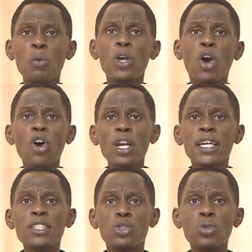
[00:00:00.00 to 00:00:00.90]
we all
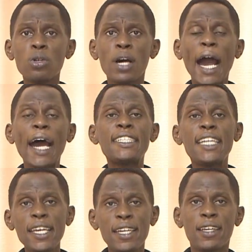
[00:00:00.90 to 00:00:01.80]
get to
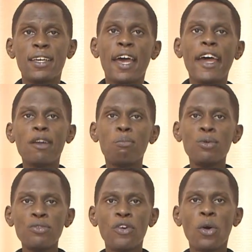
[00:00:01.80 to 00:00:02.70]
attain and
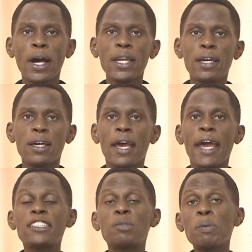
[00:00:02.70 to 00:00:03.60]
move forward
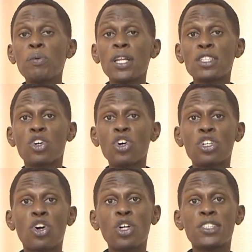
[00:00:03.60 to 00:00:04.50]
as people that
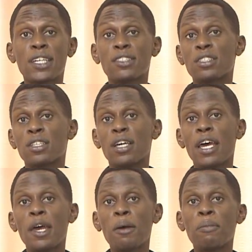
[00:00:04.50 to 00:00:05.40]
God calls us,
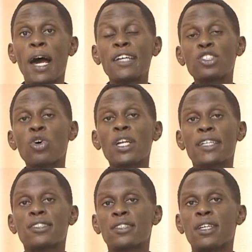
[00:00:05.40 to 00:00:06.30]
has called
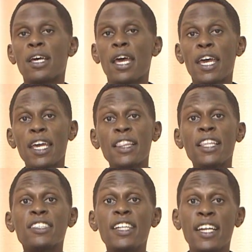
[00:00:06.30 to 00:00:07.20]
us in
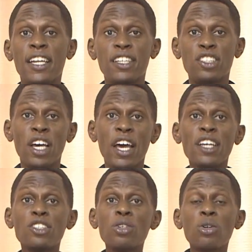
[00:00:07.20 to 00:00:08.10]
this day and age.
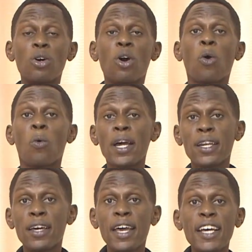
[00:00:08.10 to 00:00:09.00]
And so,
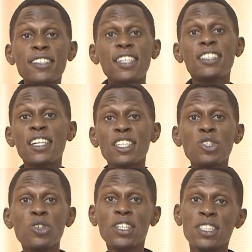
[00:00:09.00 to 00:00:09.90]
one, as
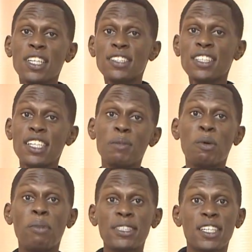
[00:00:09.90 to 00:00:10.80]
International Christian Center
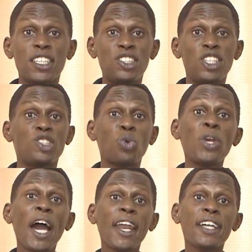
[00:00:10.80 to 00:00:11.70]
Mombasa Kids Church,
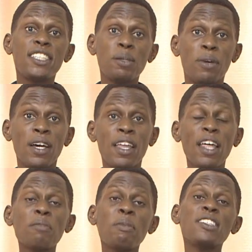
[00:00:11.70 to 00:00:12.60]
we are a team.
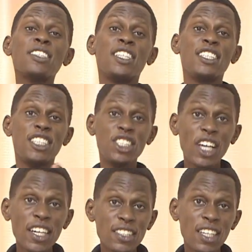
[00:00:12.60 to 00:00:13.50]
That means the
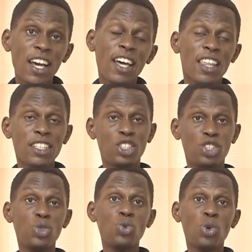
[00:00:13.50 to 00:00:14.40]
teachers
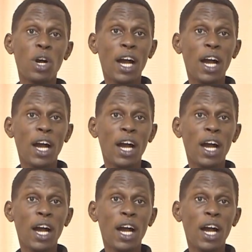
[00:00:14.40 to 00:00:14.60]
that you